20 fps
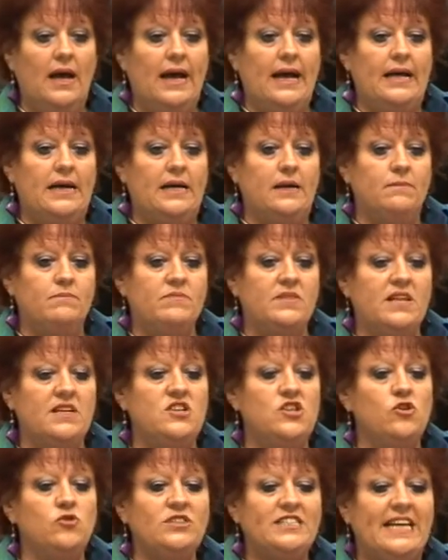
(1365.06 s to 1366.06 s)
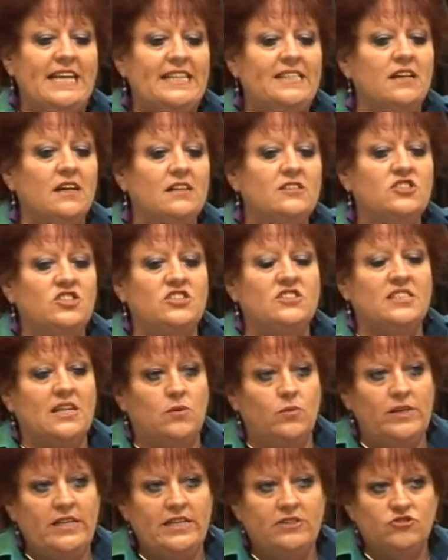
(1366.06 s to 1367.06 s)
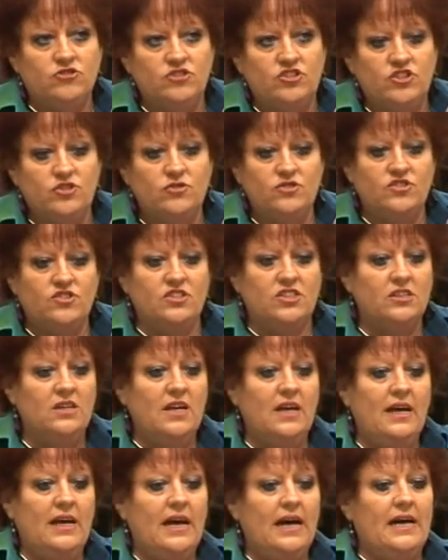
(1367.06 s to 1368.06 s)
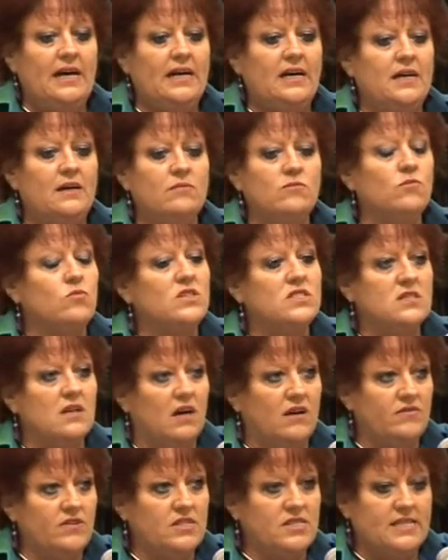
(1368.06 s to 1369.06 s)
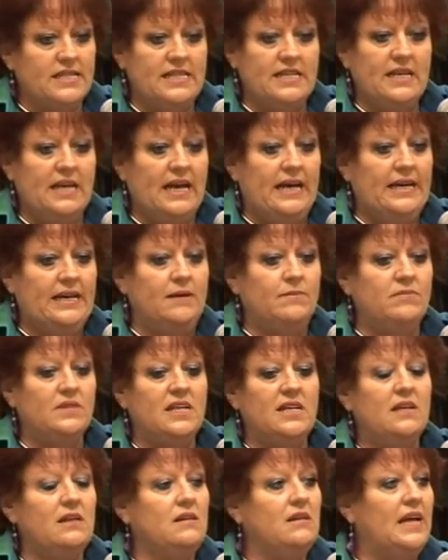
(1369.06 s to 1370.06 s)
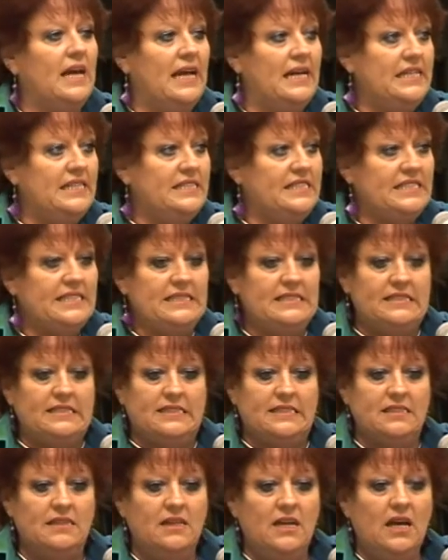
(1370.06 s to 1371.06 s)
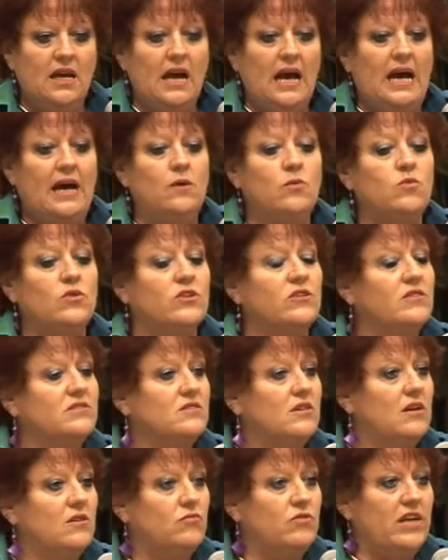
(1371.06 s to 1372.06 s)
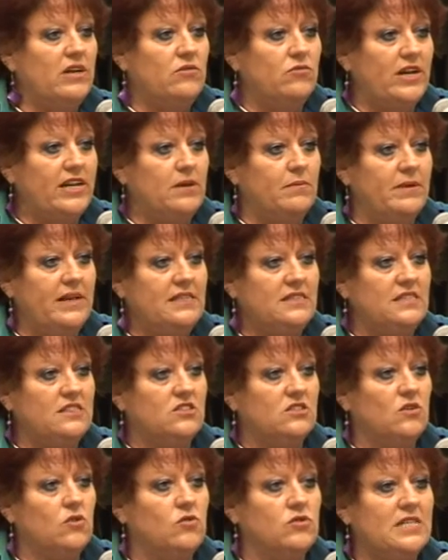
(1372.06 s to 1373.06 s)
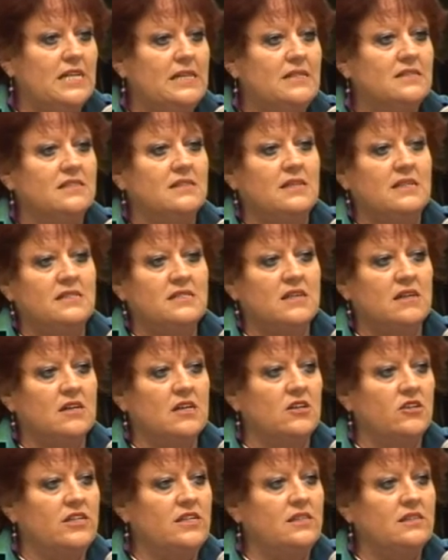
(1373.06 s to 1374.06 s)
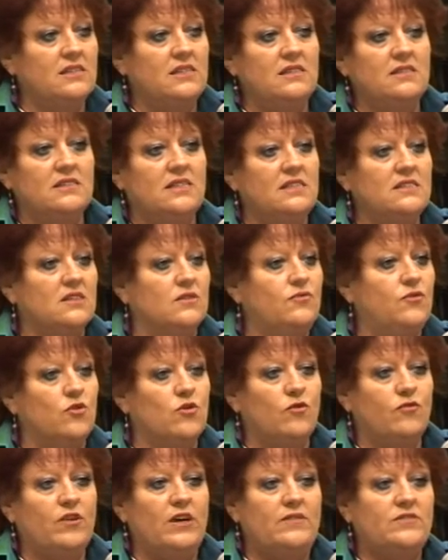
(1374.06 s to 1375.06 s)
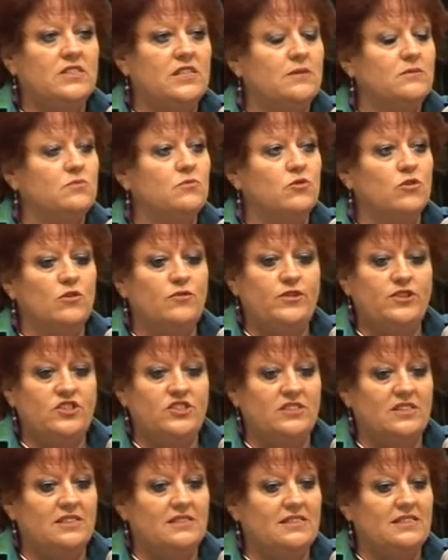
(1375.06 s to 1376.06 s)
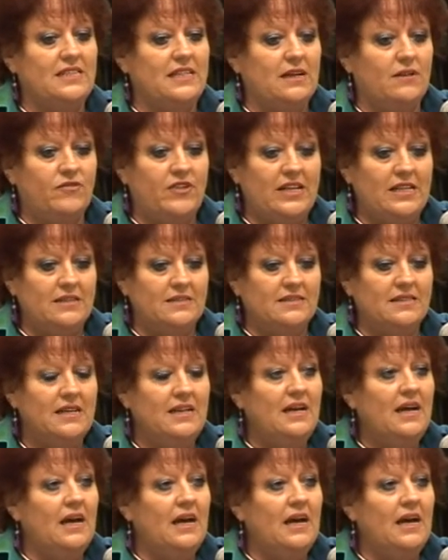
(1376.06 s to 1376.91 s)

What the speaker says: The new technologies that we introduced was obviously the LEDs, and we're recommending to the hotels that they start looking at these. These are 4 or 5 times more efficient than CFLs.